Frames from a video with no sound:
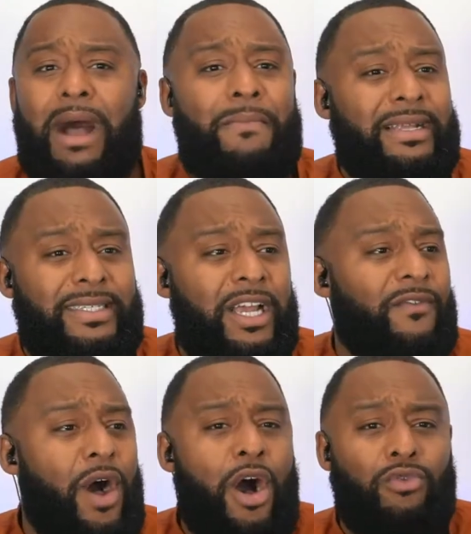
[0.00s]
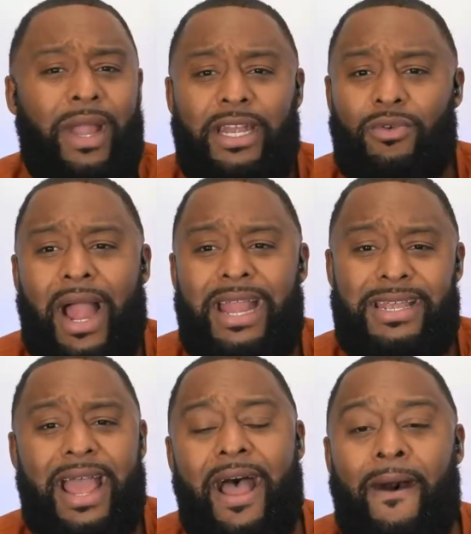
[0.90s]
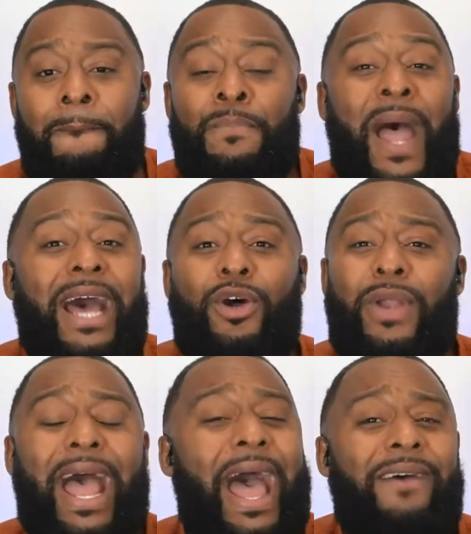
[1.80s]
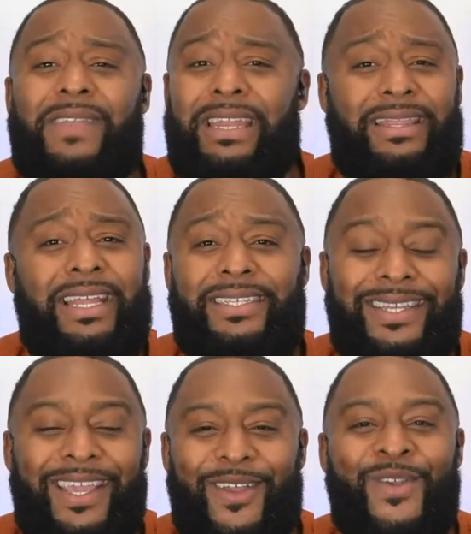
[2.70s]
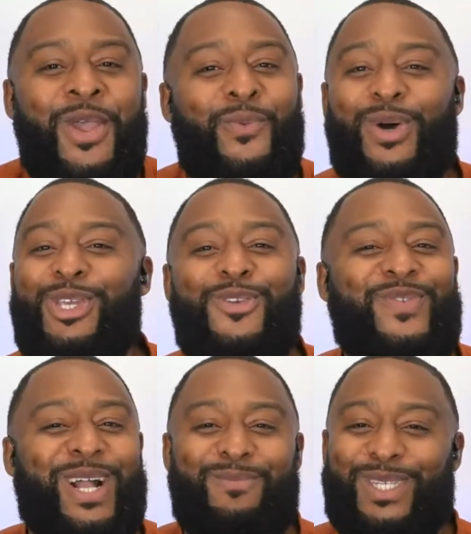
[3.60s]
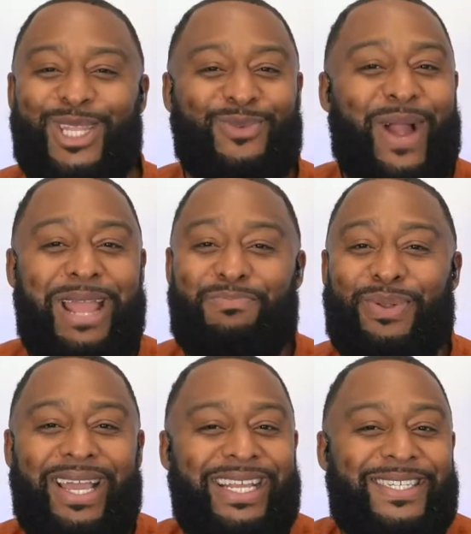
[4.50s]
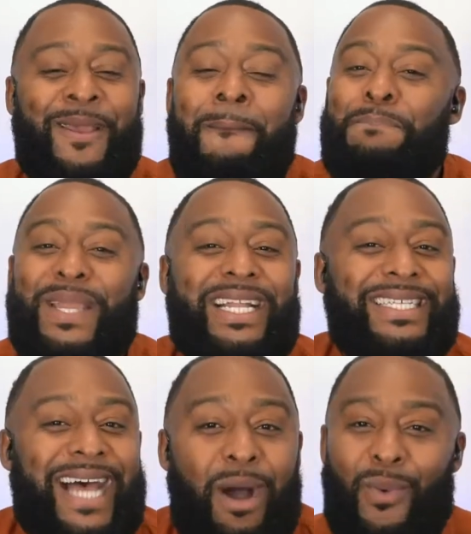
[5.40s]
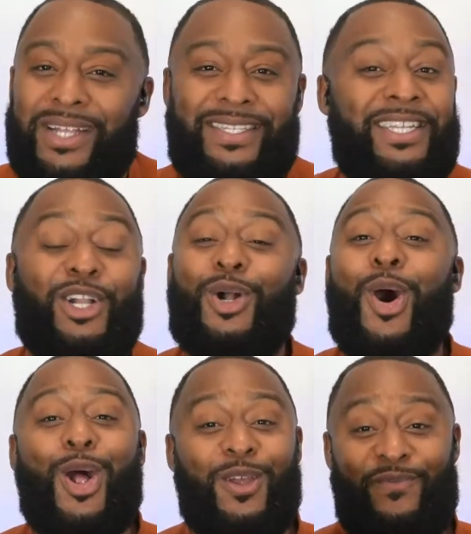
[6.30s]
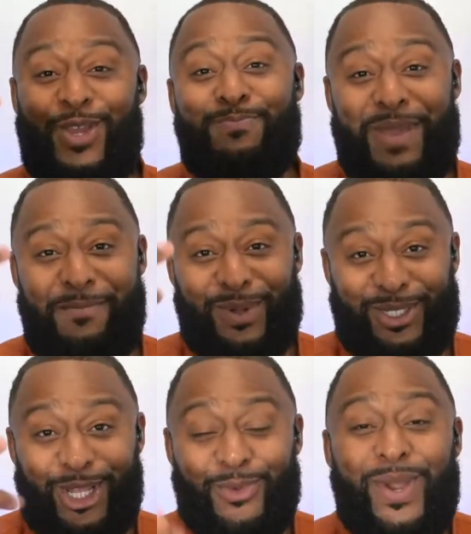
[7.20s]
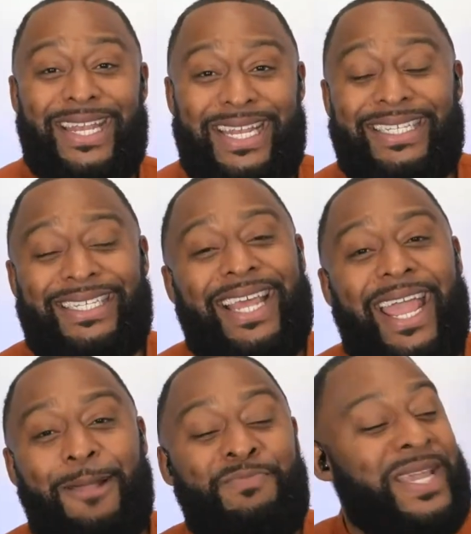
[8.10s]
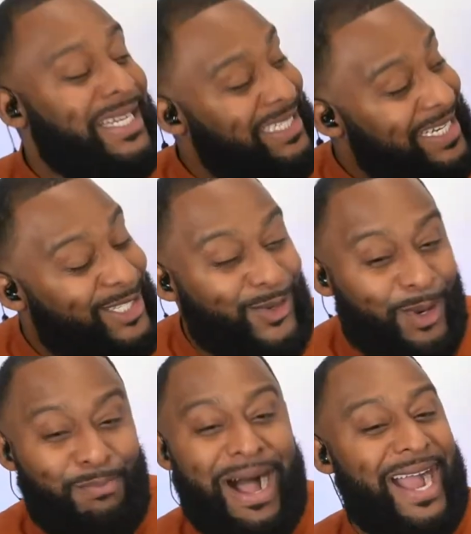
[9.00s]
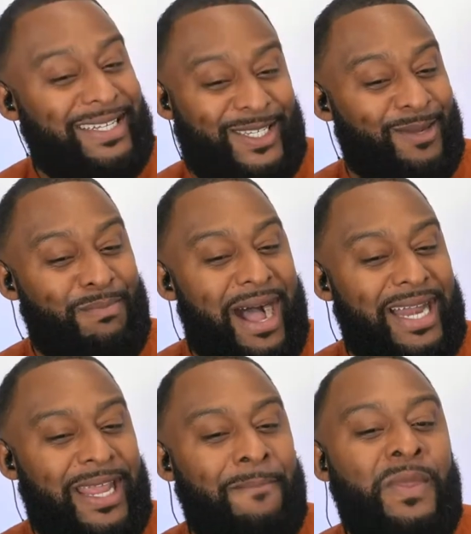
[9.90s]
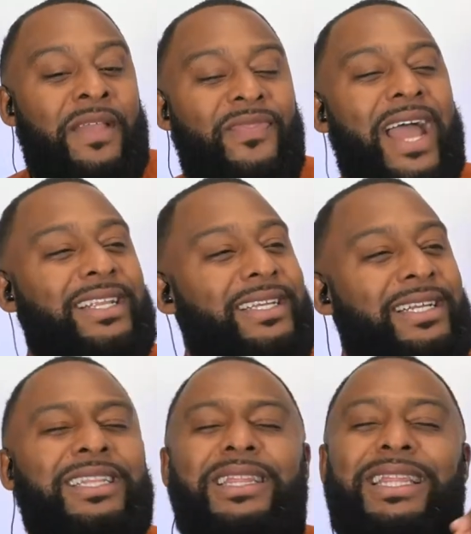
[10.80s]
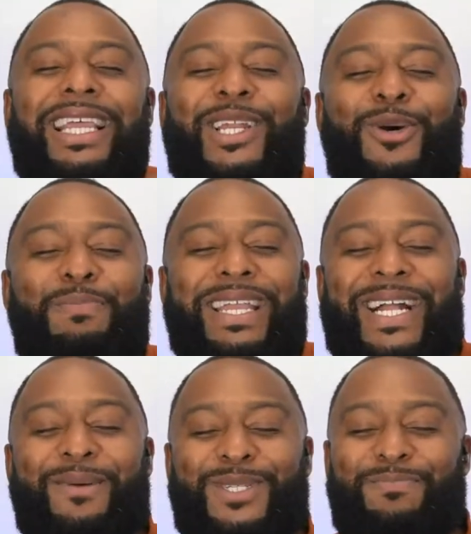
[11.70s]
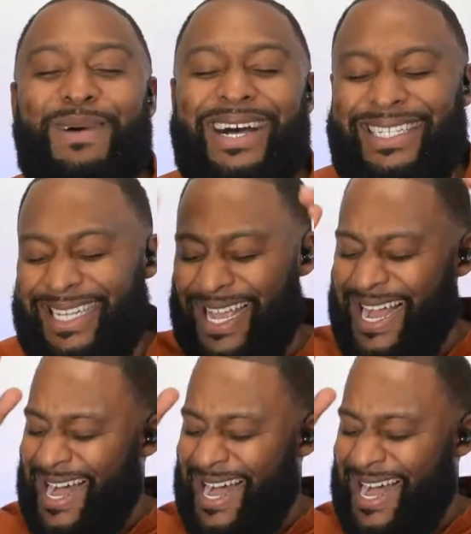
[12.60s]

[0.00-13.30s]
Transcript: by myself already right now. I don't have anything to give. Well, you've come to the right place, because I want to call a few people to the witness stand just to remind somebody that little becomes much